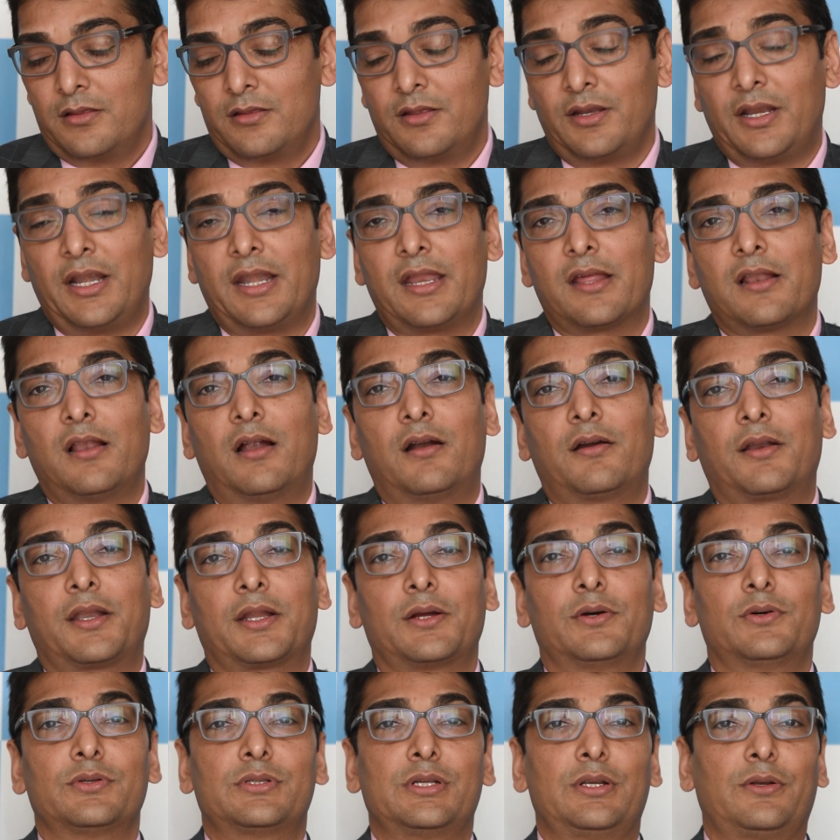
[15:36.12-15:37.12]
The radial
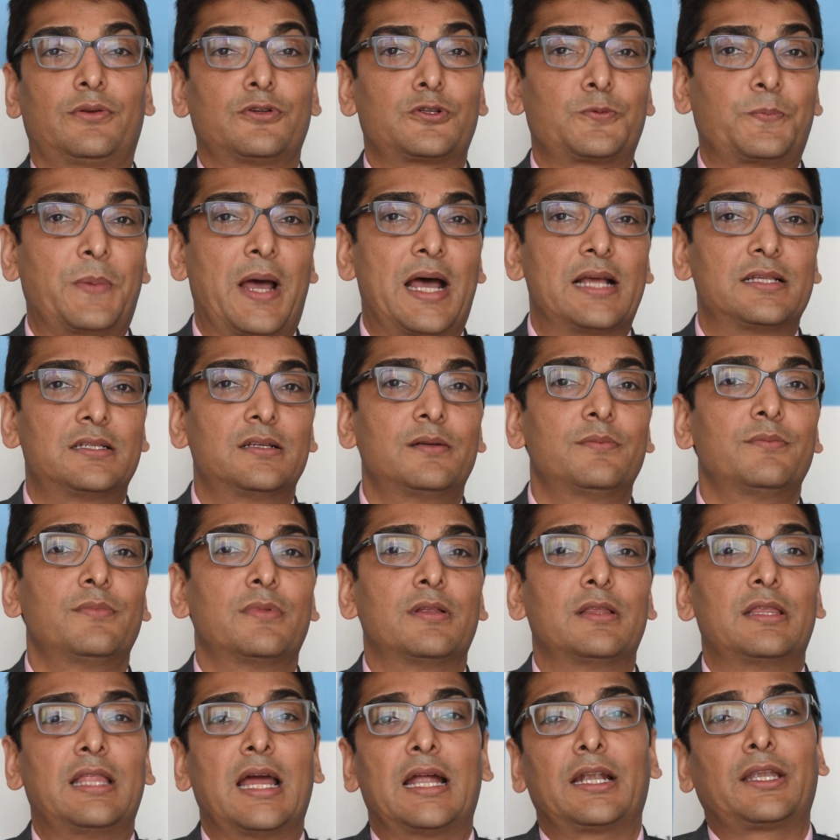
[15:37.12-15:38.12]
artery goes into
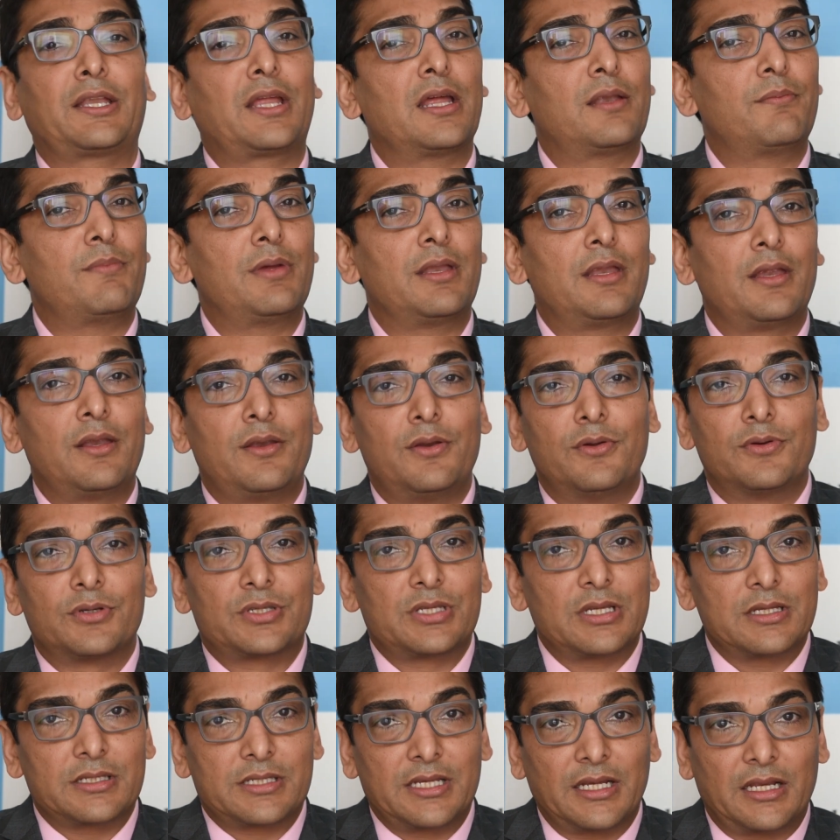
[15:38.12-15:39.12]
spasm, that can be
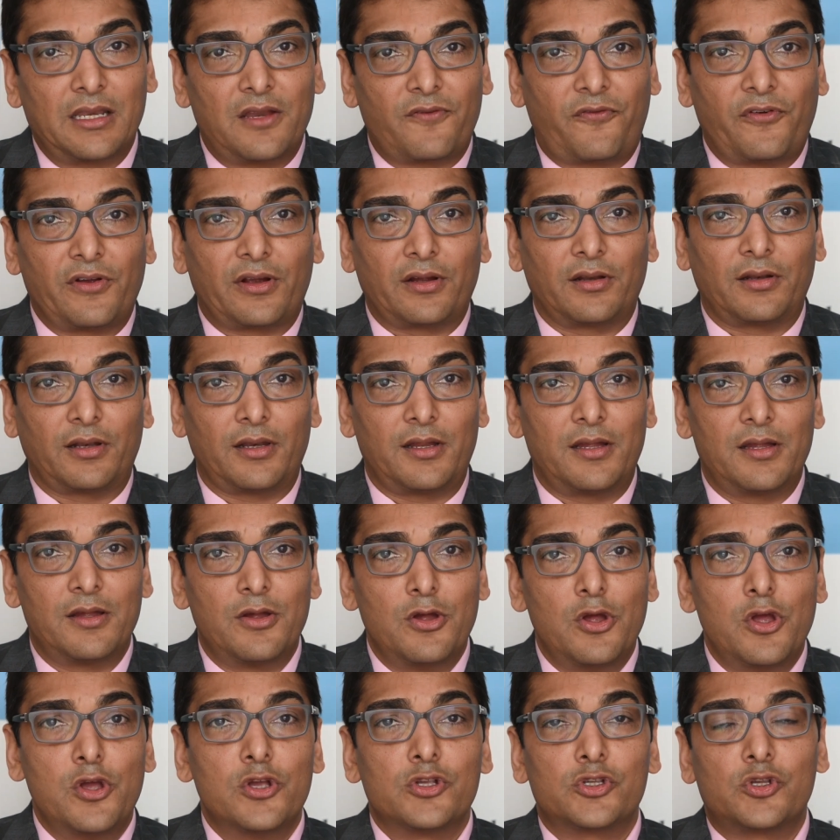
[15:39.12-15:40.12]
reduced significantly.
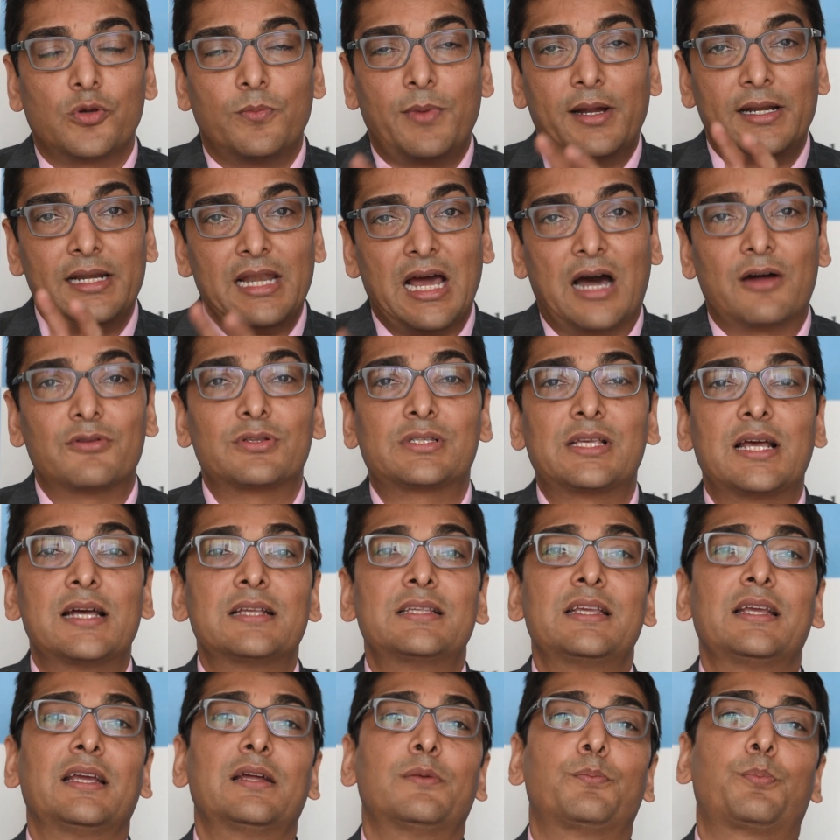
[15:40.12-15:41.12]
So by
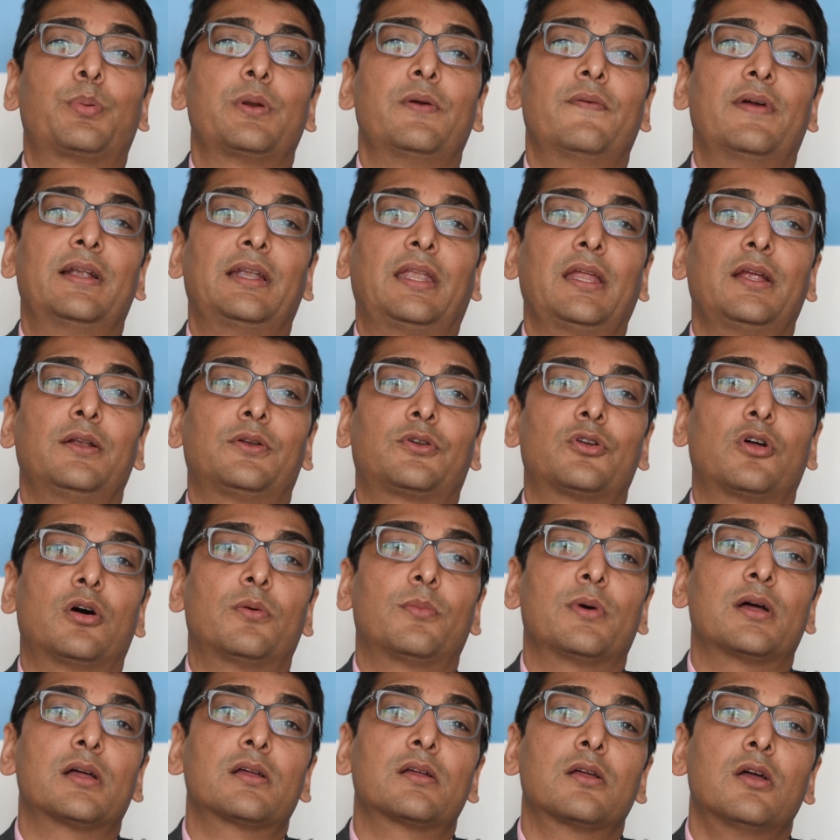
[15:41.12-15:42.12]
downsizing and preventing
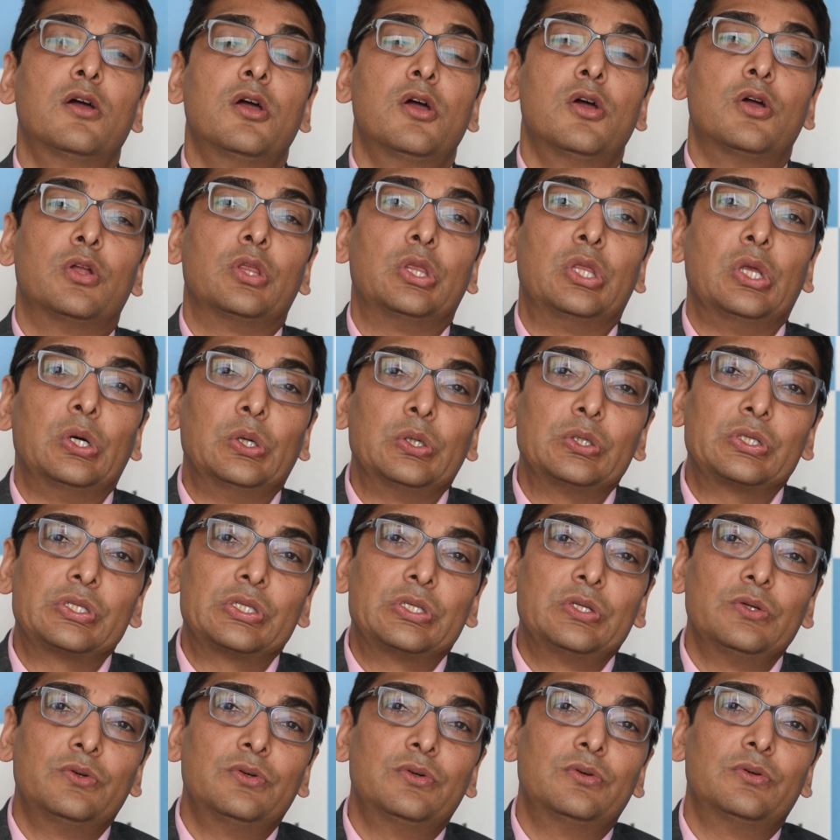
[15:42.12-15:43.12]
trauma, those
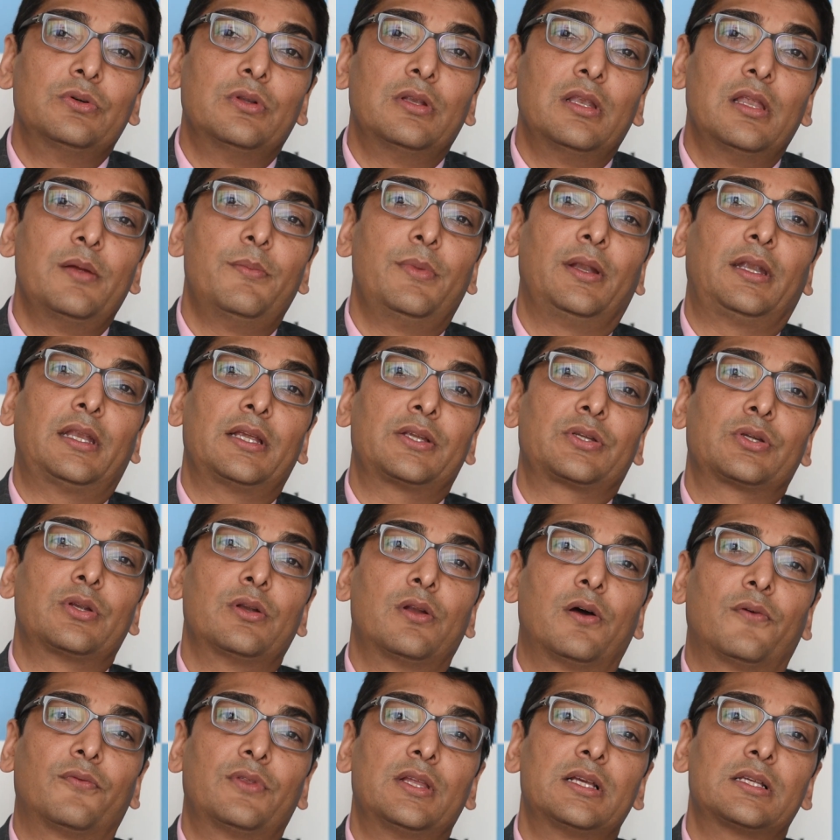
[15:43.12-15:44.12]
two
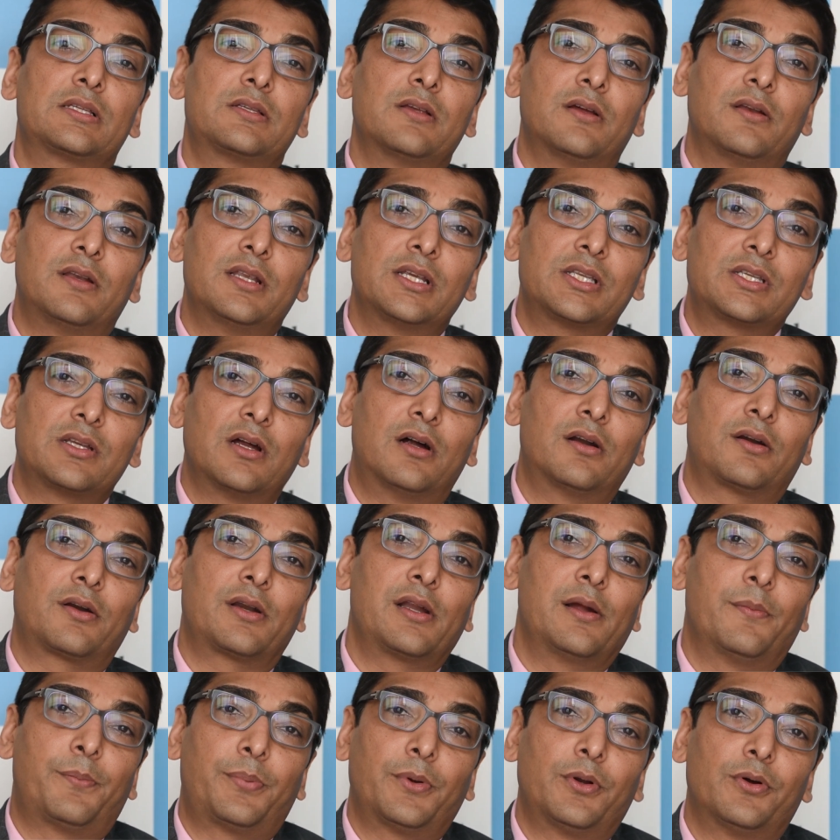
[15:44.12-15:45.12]
limitations of this wrist
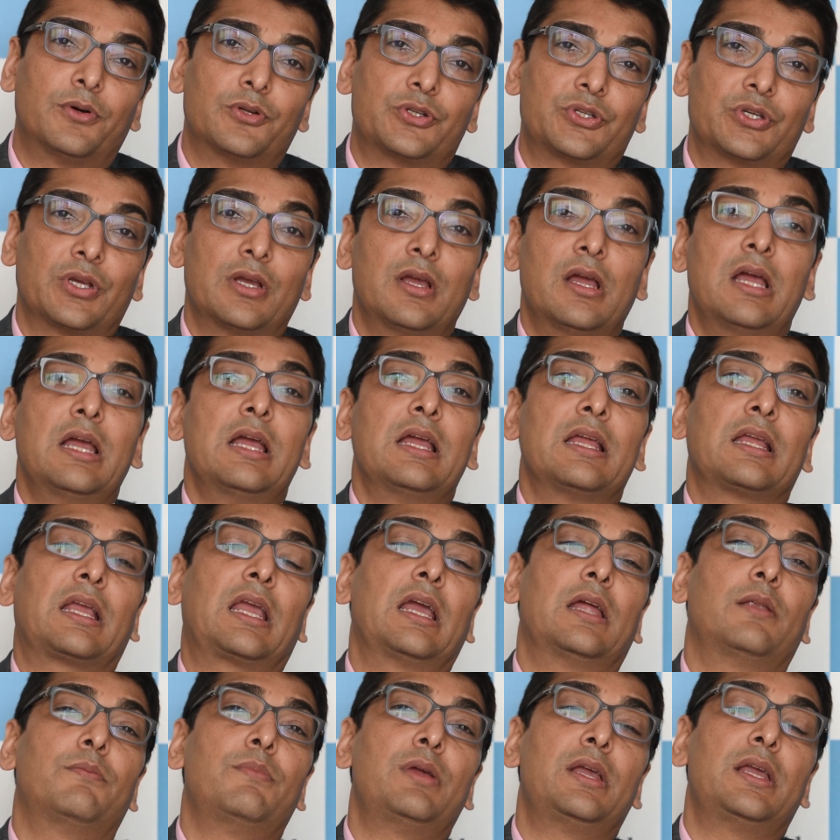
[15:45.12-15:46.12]
artery approach
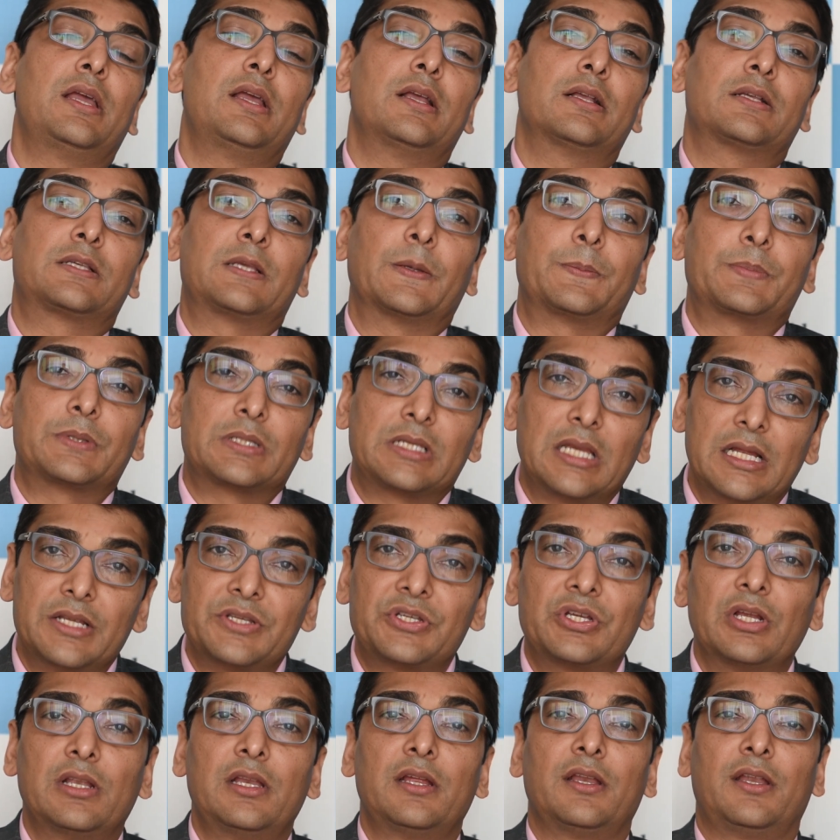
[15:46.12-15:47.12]
can be
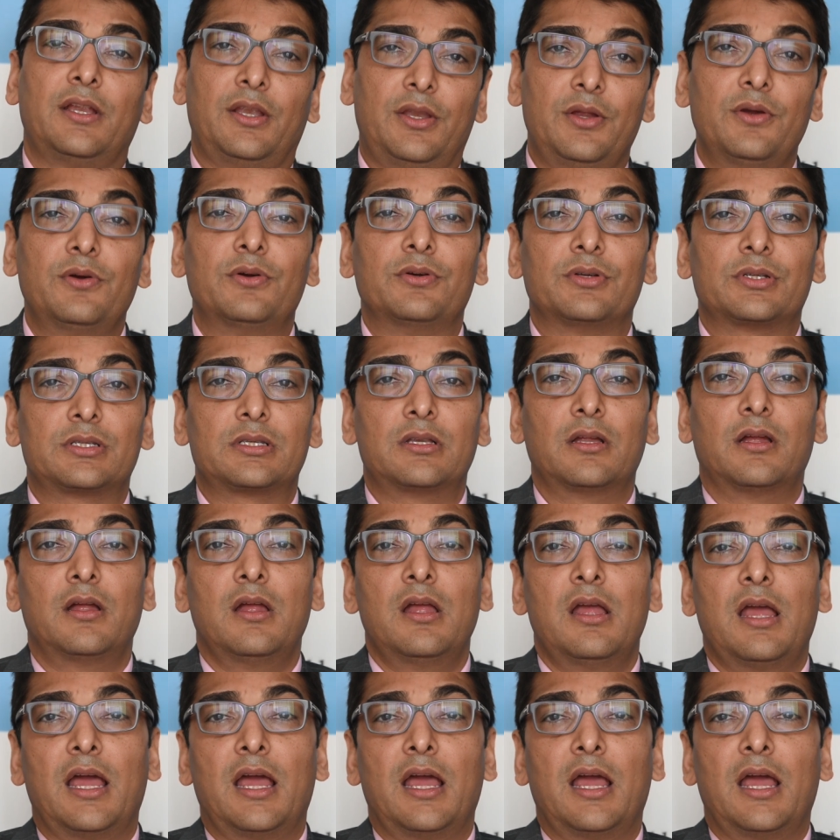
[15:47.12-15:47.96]
substantially reduced.